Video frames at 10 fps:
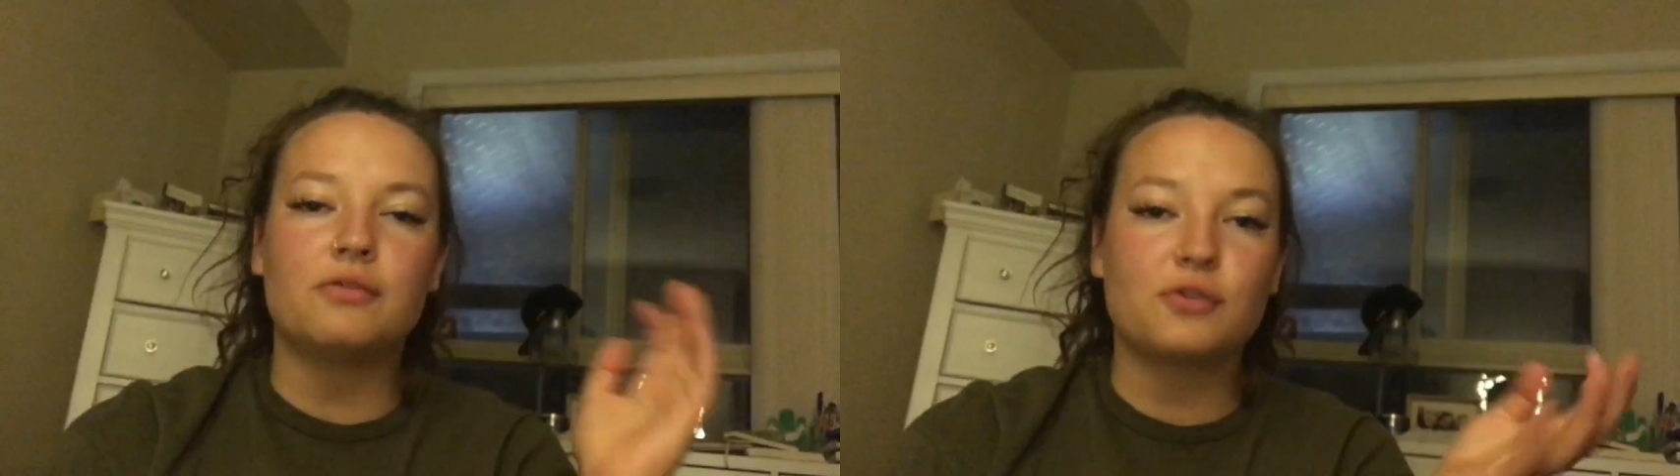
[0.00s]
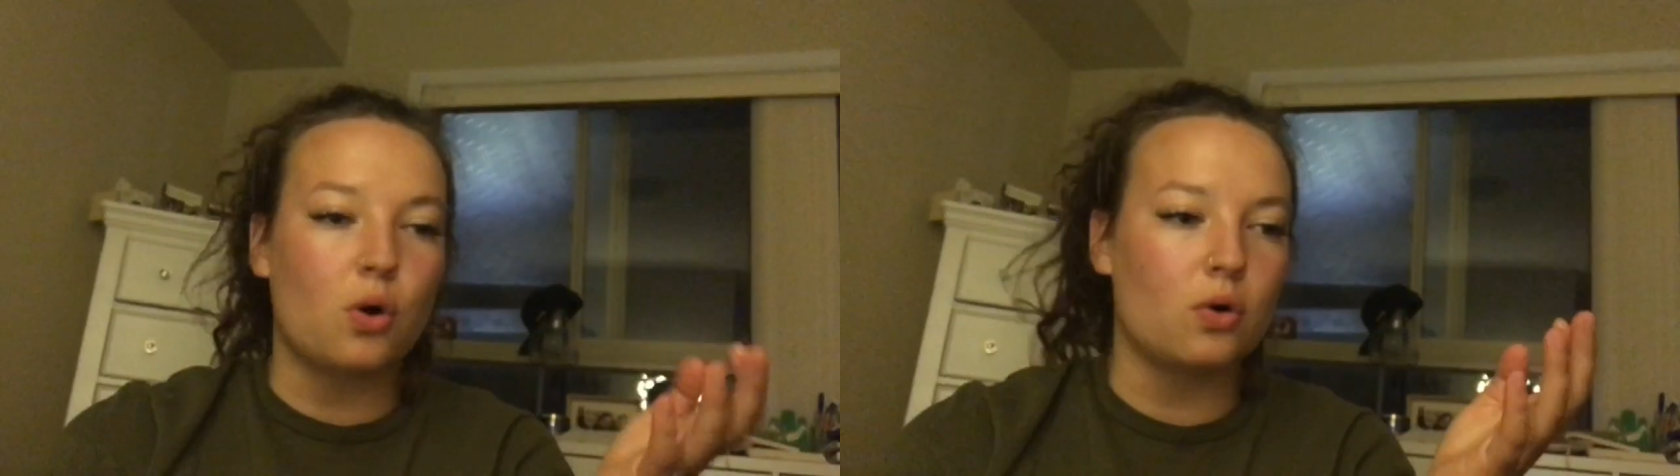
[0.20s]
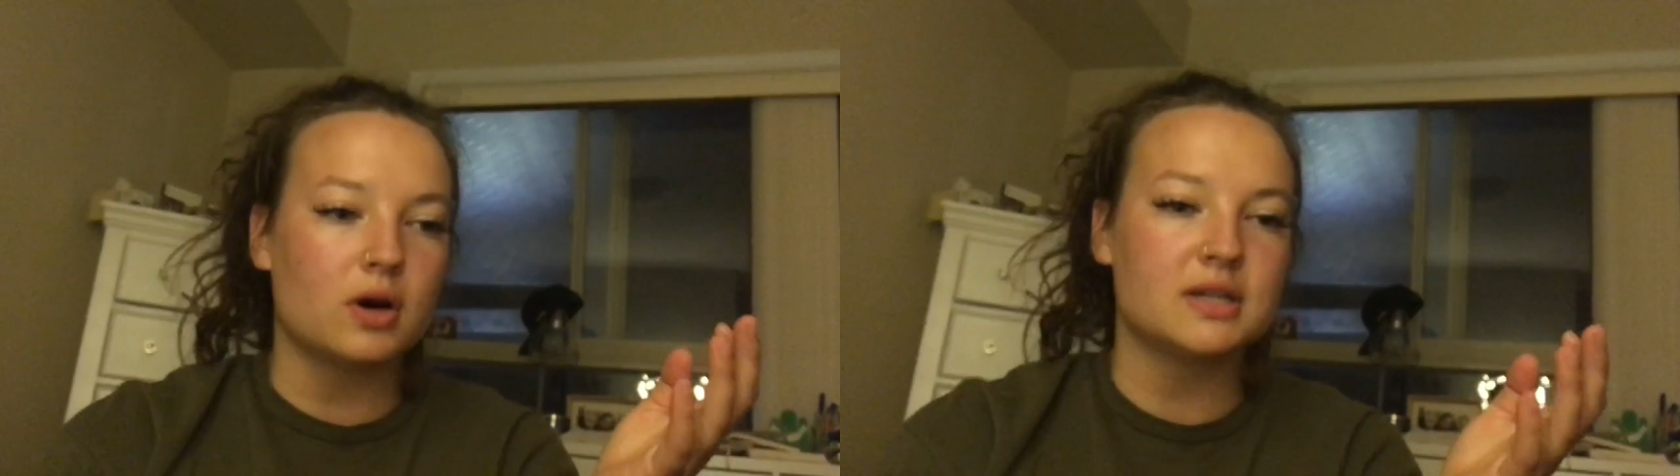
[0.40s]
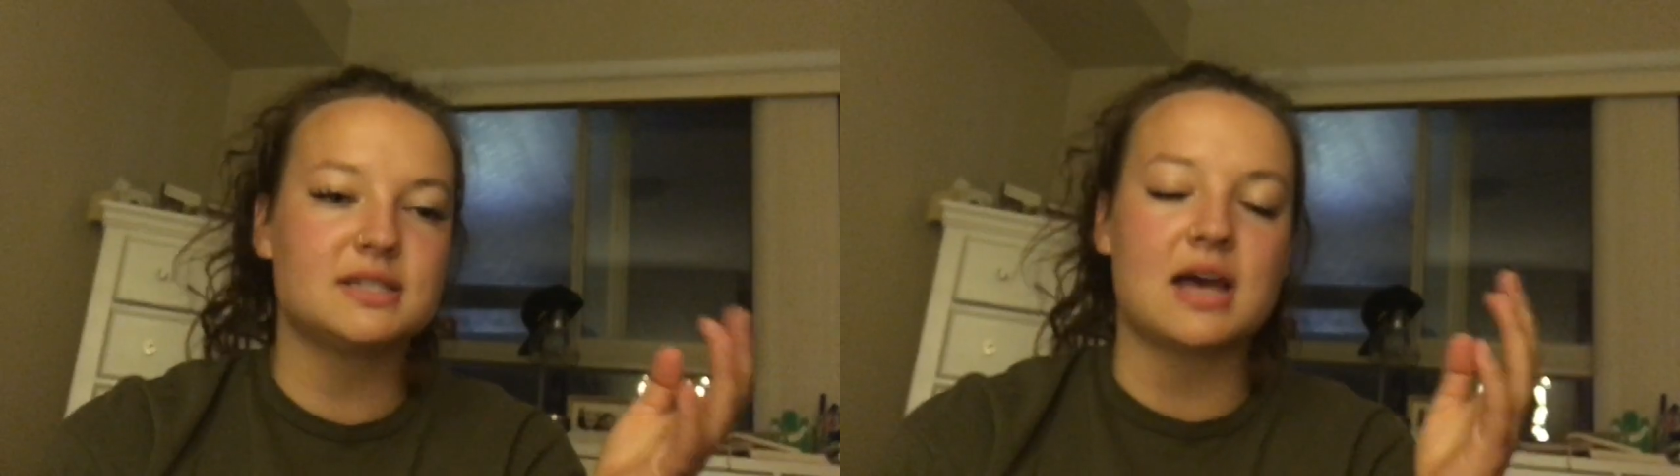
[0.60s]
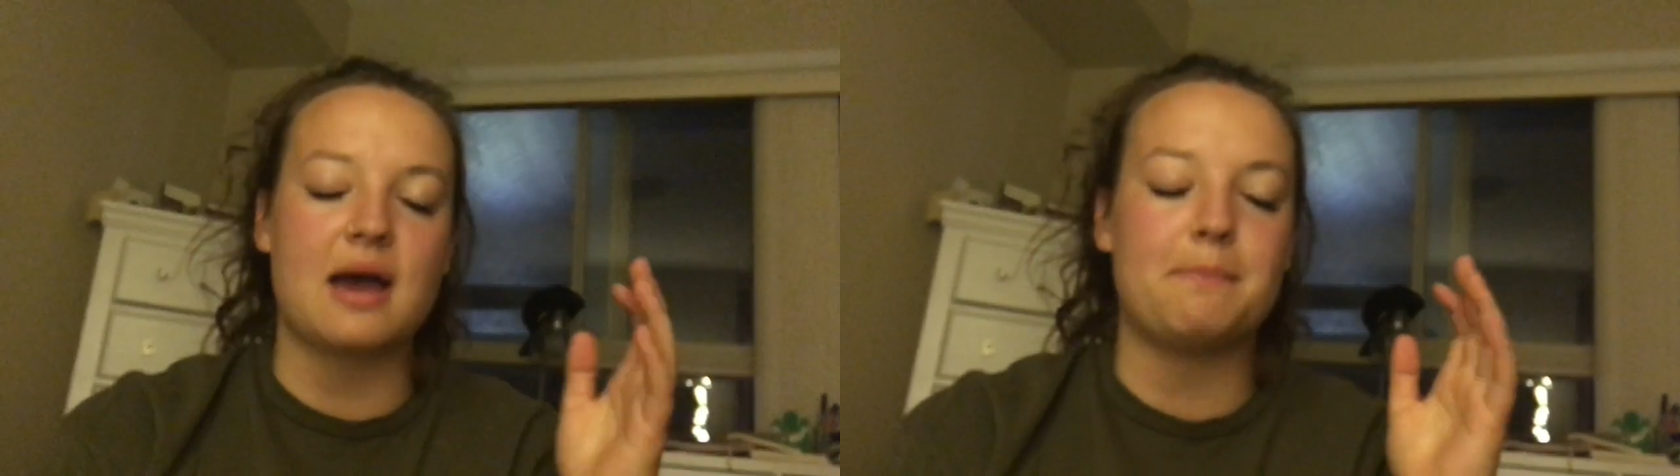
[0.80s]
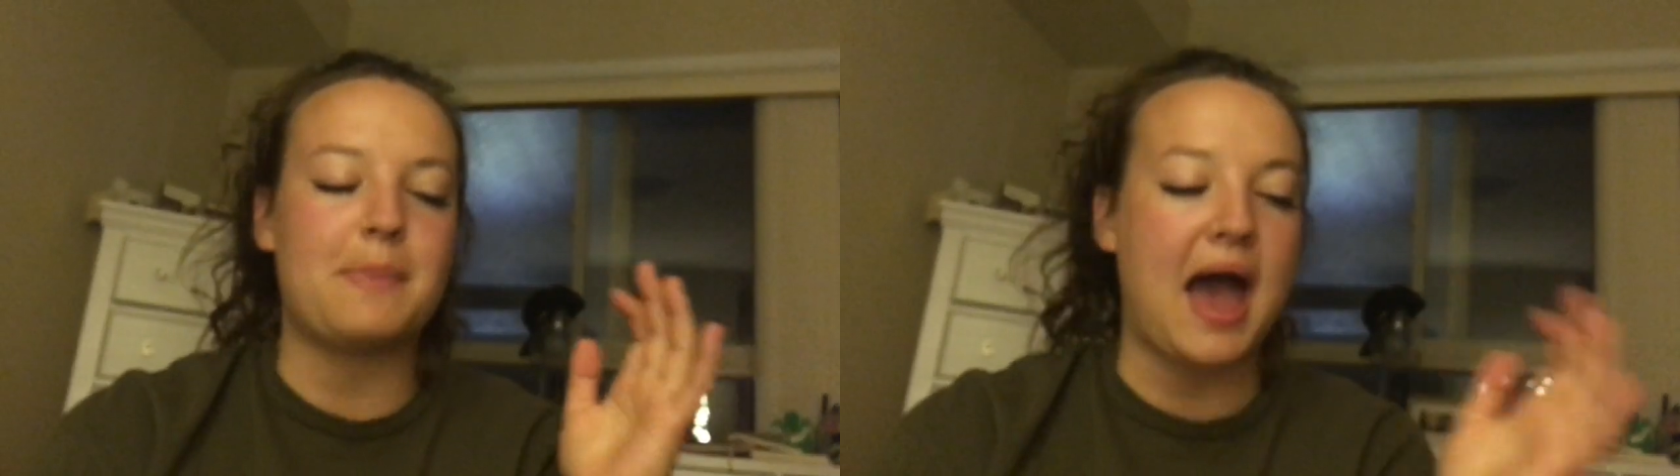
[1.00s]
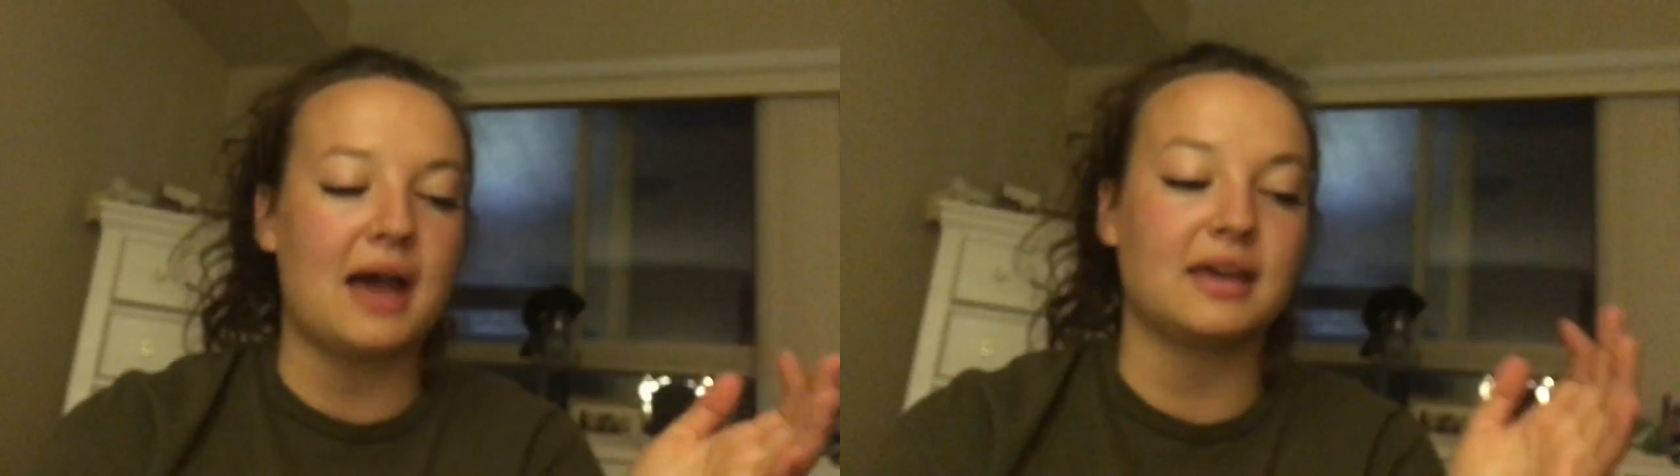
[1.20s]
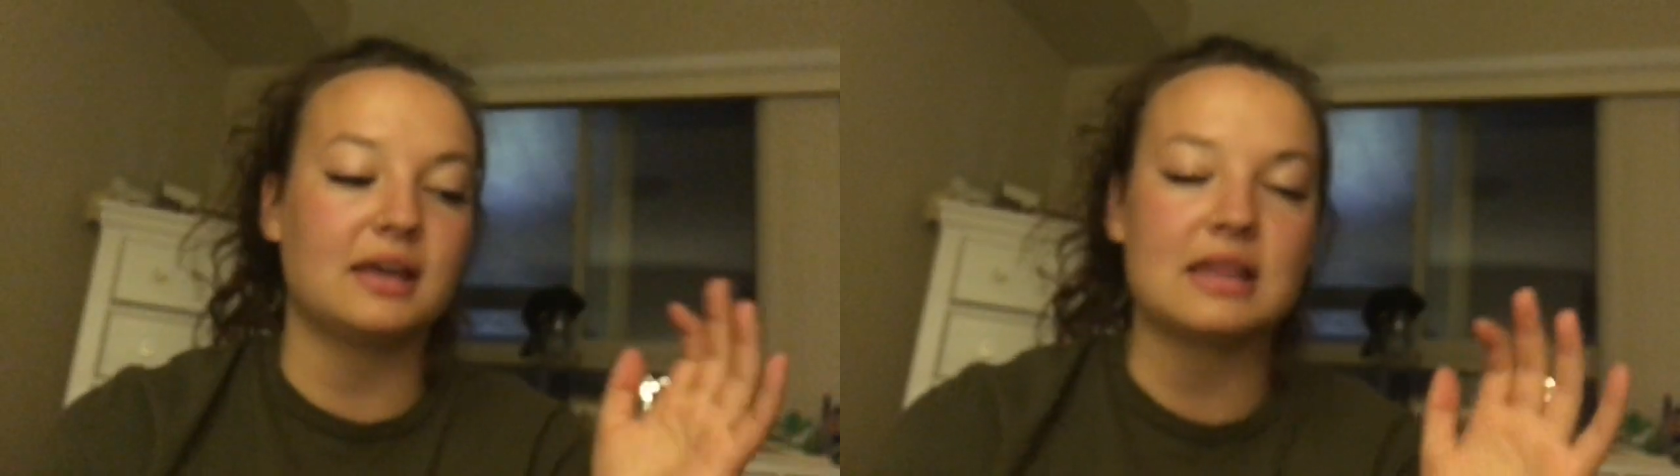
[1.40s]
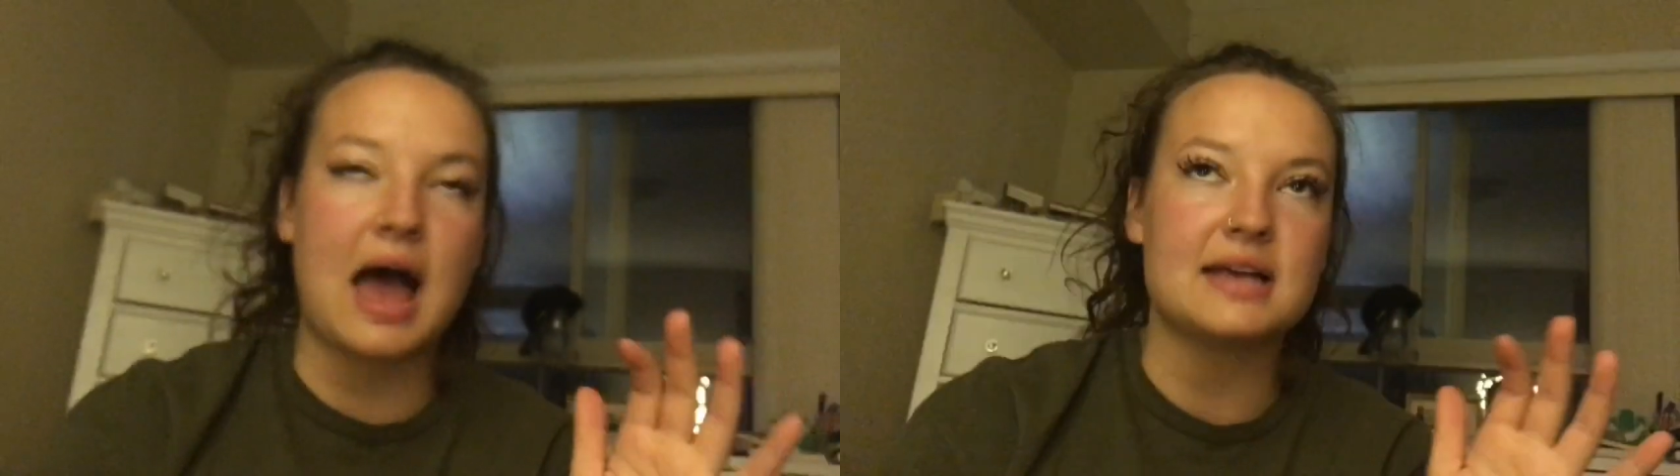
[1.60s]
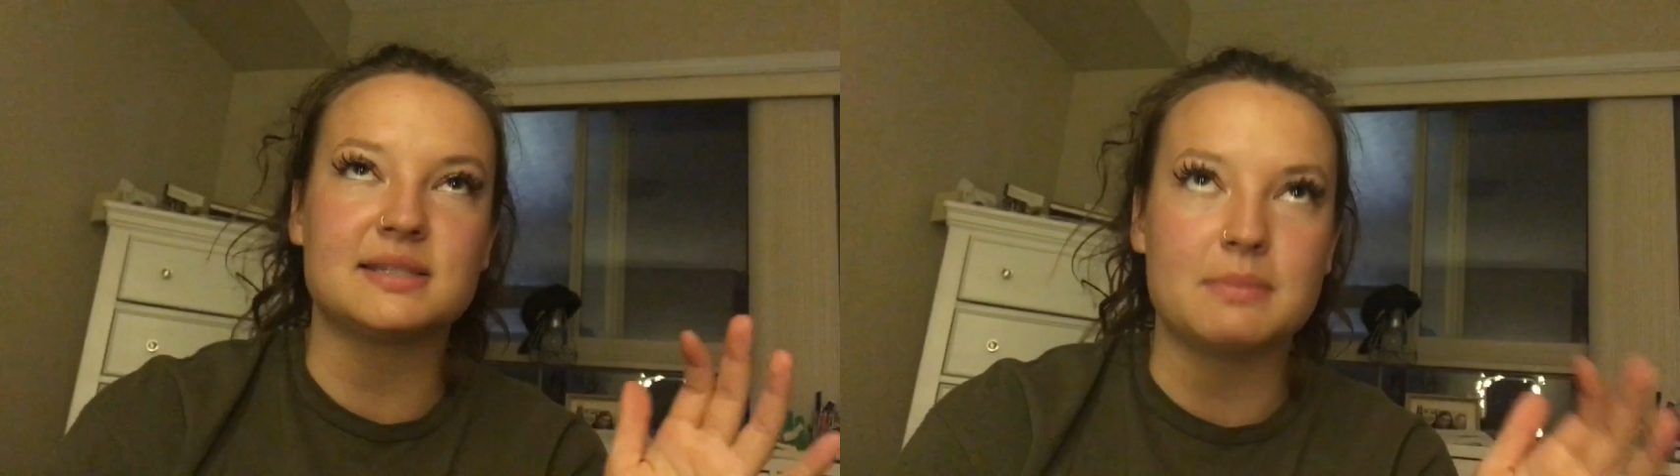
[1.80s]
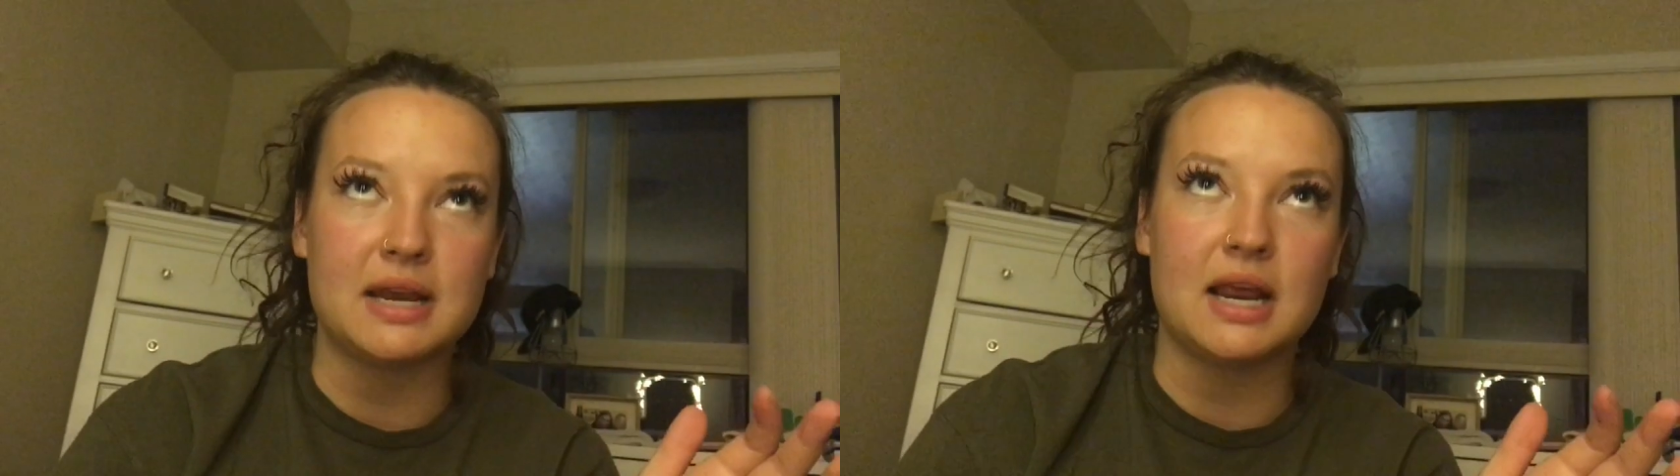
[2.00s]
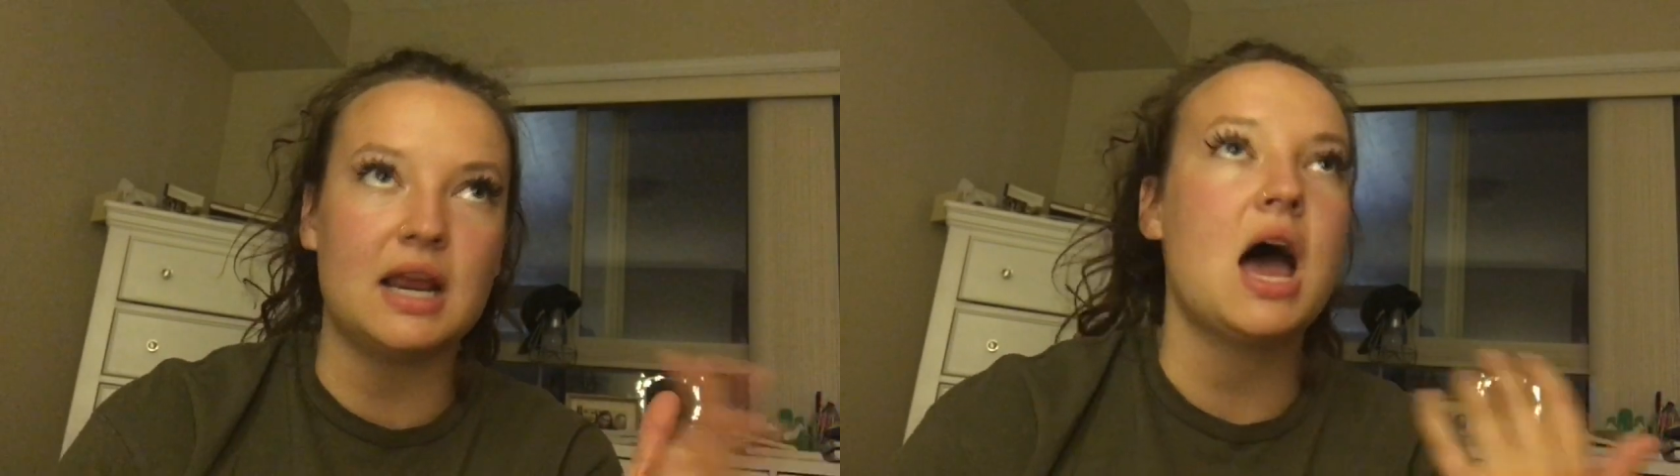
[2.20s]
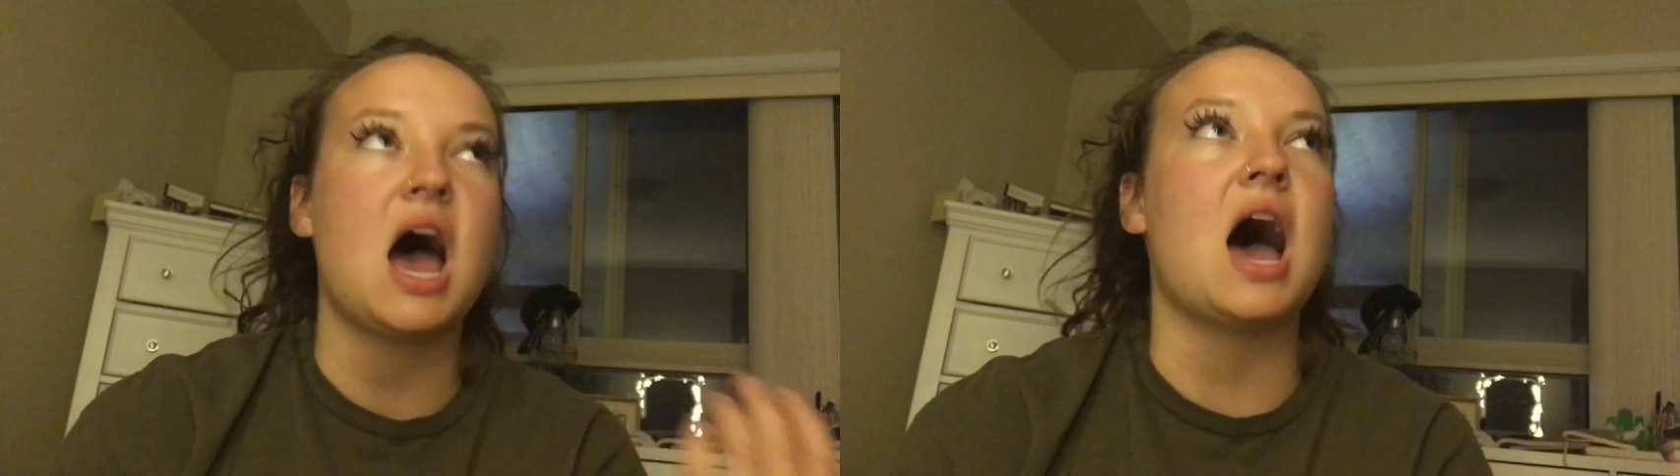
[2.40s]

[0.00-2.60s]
Of course, I'm packing last minute.